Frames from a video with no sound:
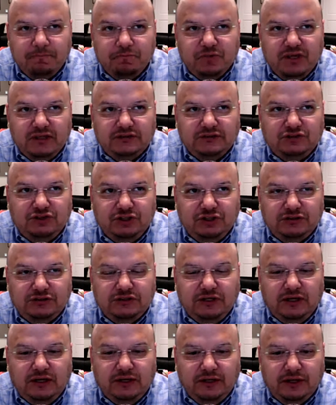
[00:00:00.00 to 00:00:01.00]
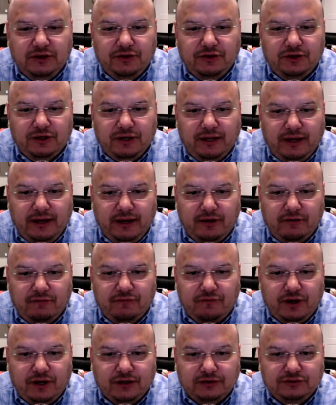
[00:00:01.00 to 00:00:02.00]
It's just another layer
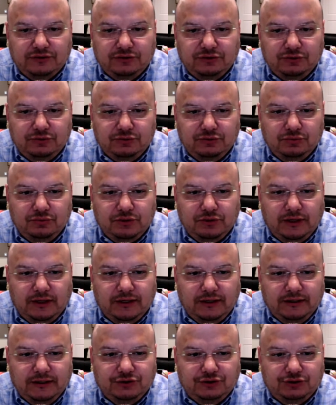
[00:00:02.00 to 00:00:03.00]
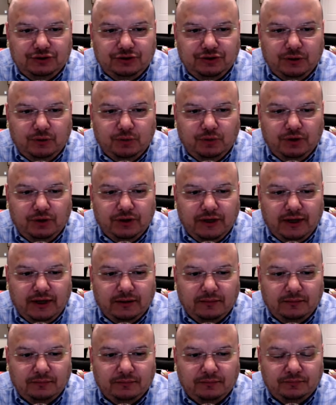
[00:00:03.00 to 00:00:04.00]
for us to ensure that we're
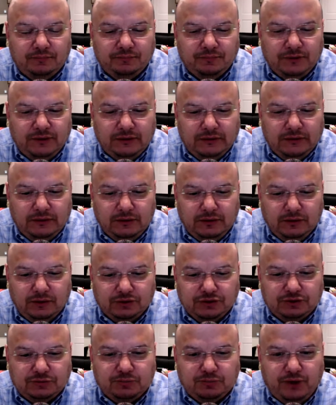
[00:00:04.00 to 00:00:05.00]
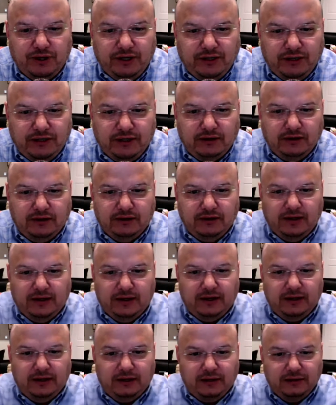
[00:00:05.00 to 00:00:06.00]
not, spreading it,
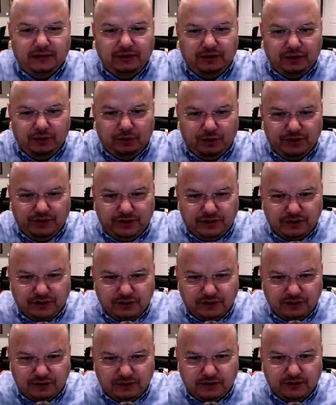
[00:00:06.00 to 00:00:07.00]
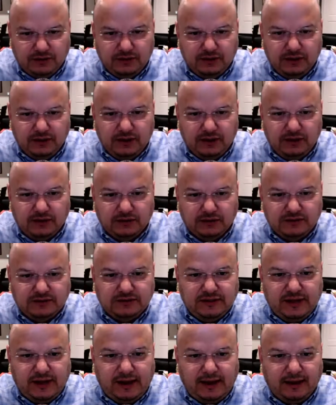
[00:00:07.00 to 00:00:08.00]
within
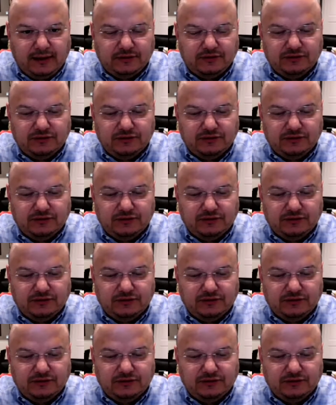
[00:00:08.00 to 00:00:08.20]
SAC.